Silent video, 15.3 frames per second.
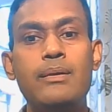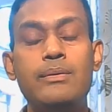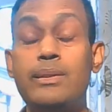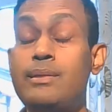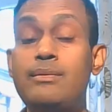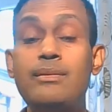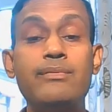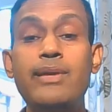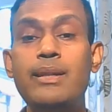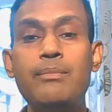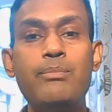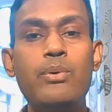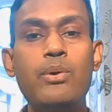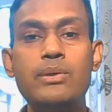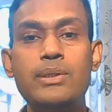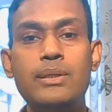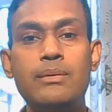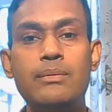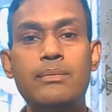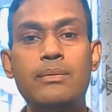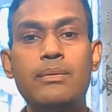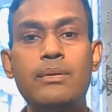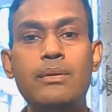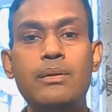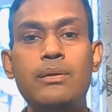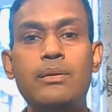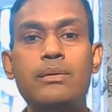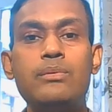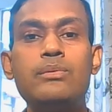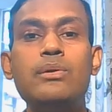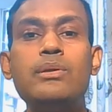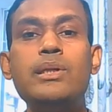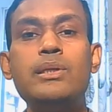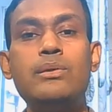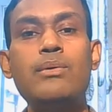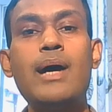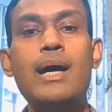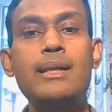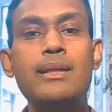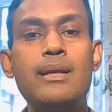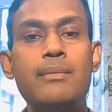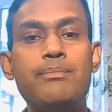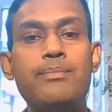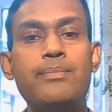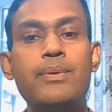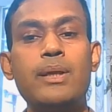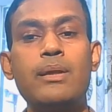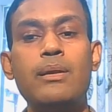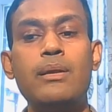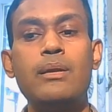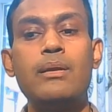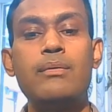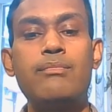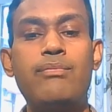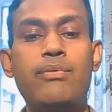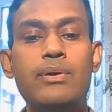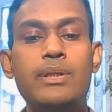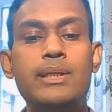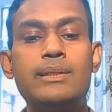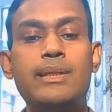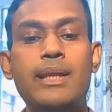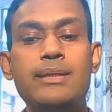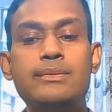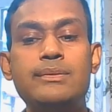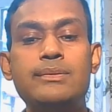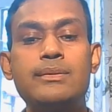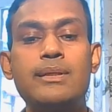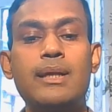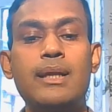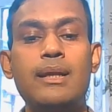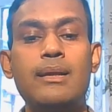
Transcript: This is very important. You don't need to hurry up for the test.